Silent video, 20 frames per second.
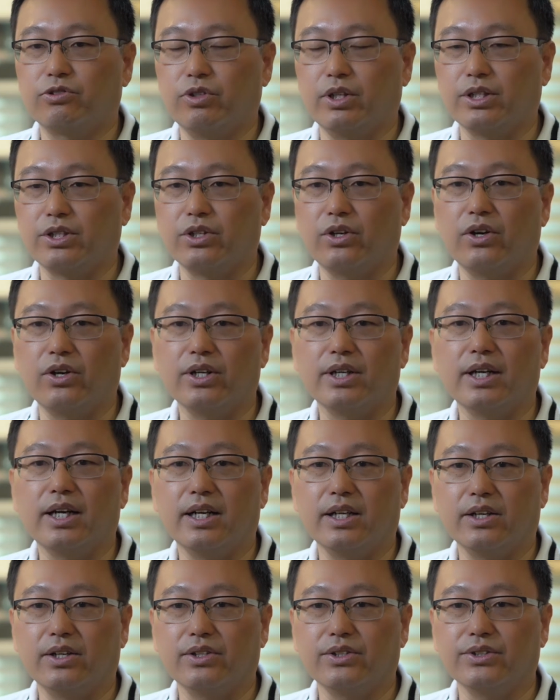Crescent,
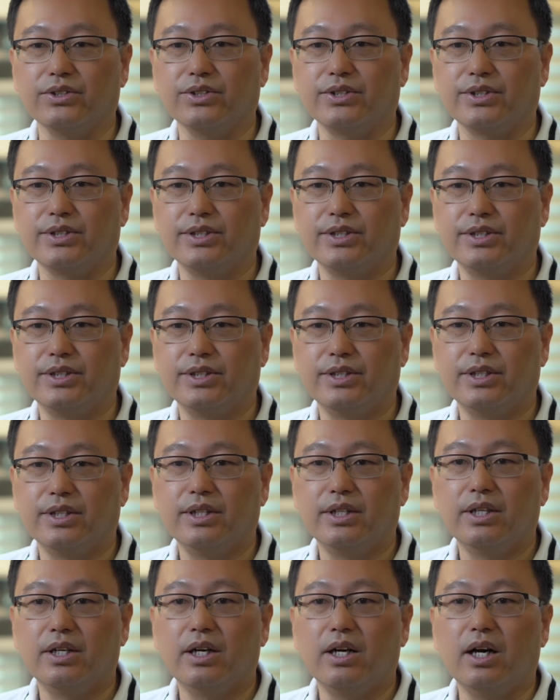and others.
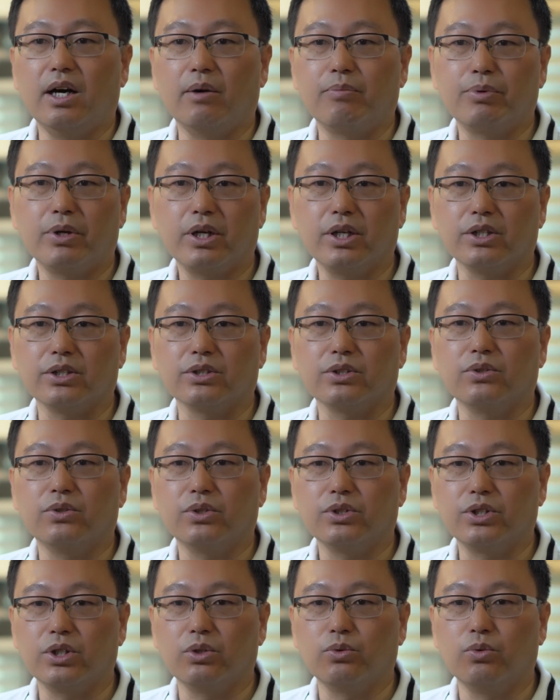Our product
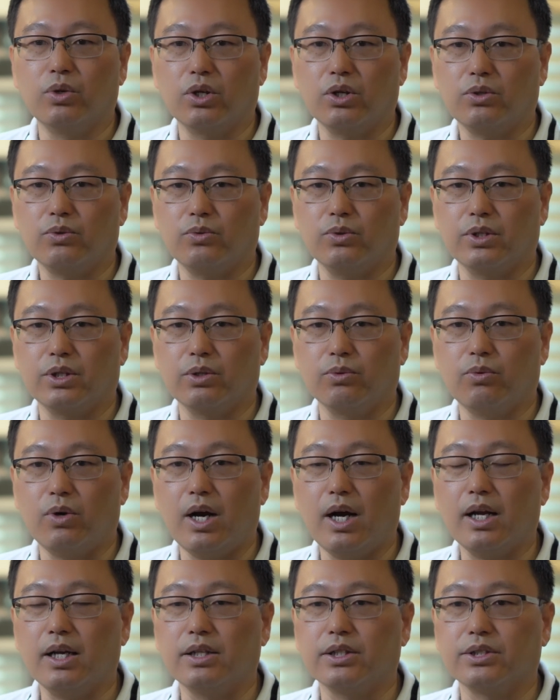also works with the
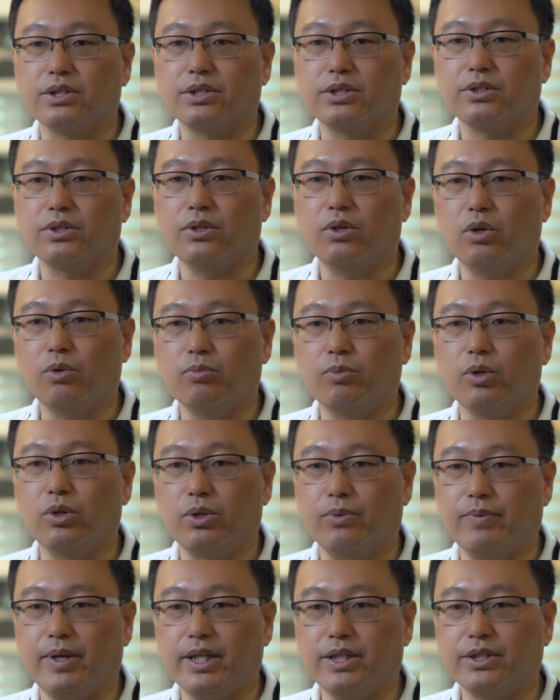wireless home
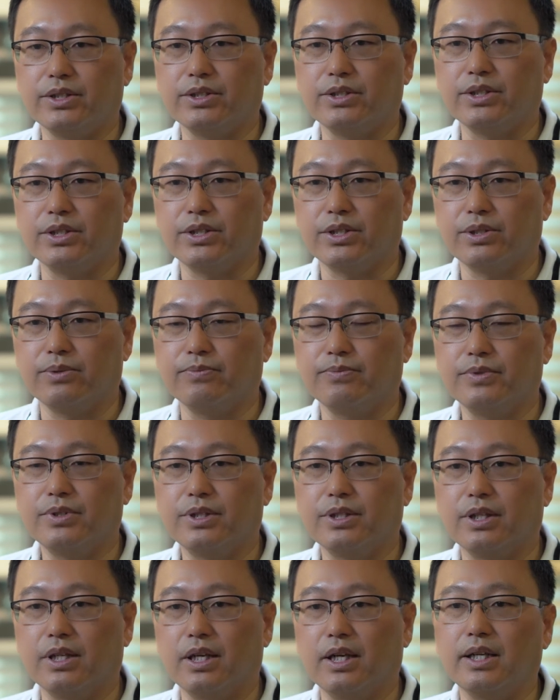automation
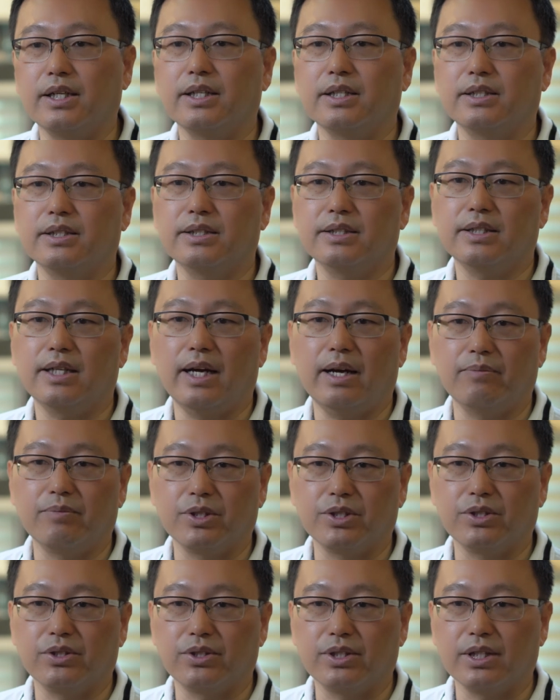systems like
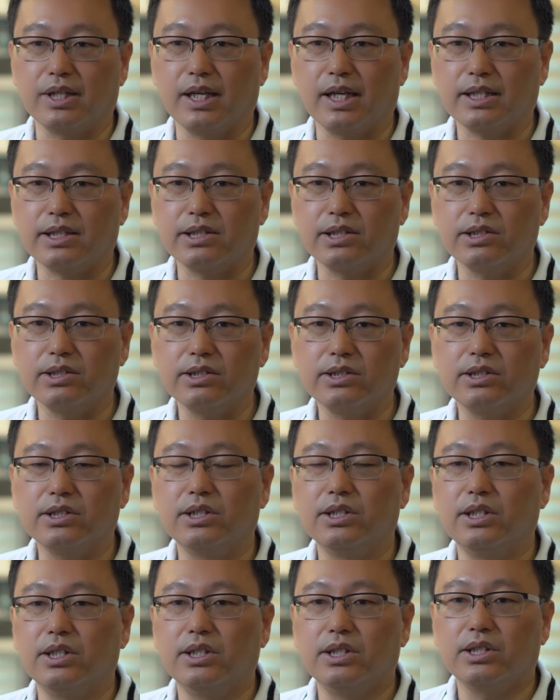Amazon Alexa,
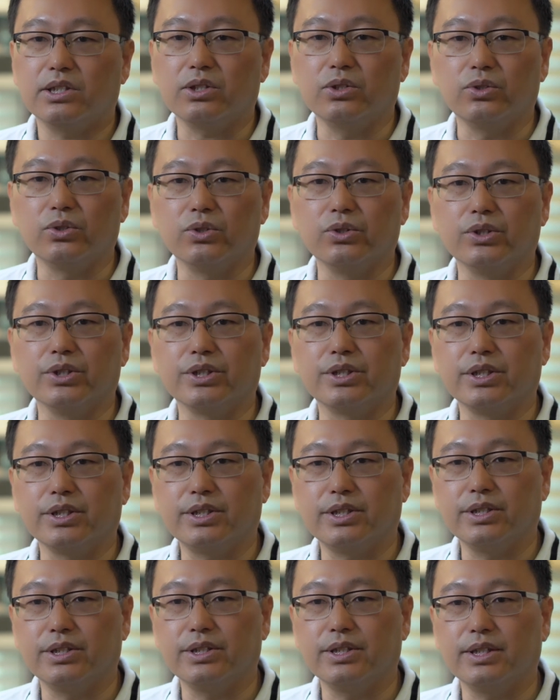Google
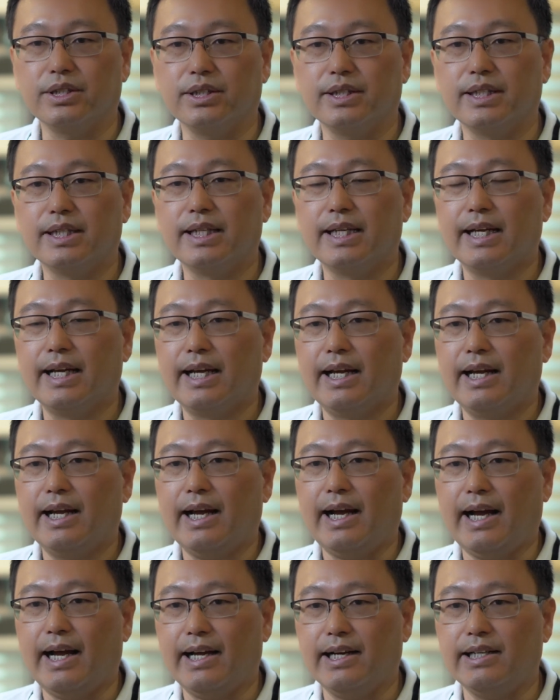Assistant,
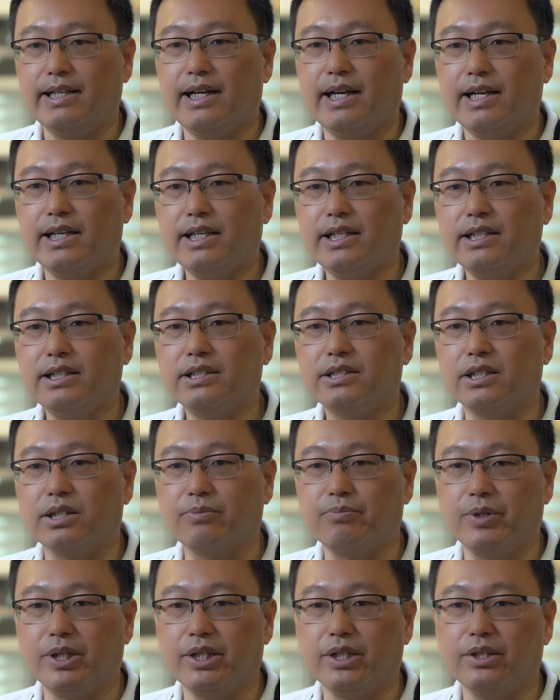and any
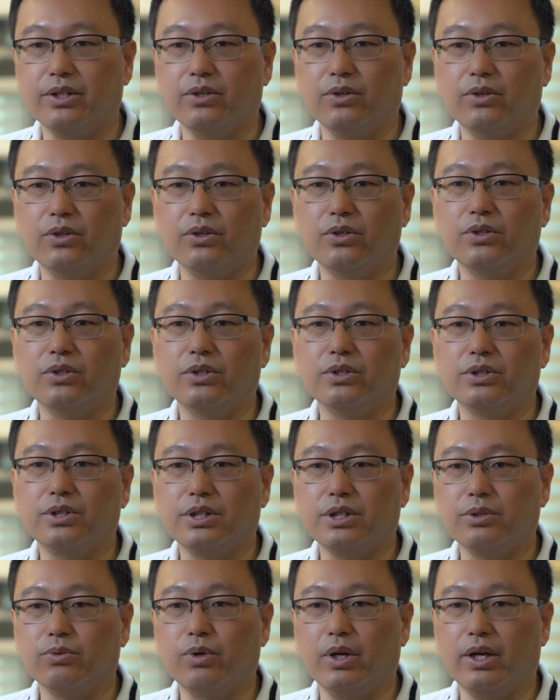Zigbee or
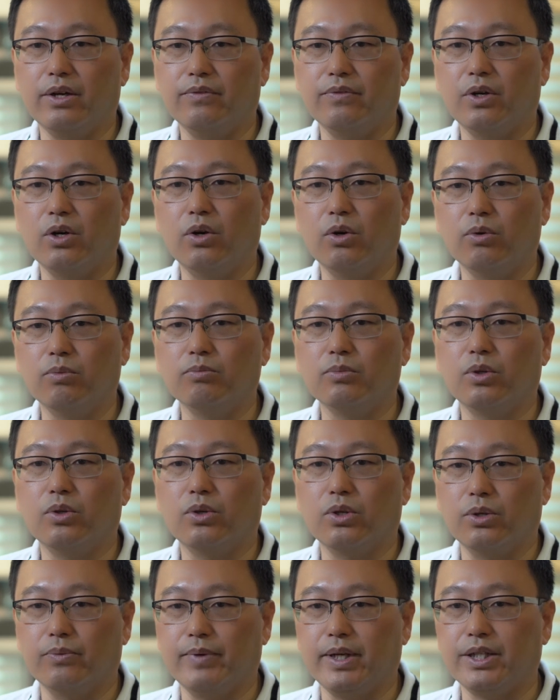Z-Wave home
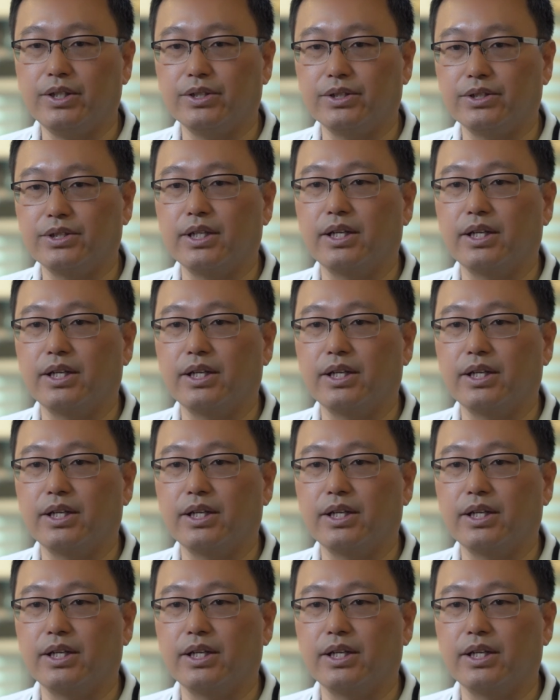automation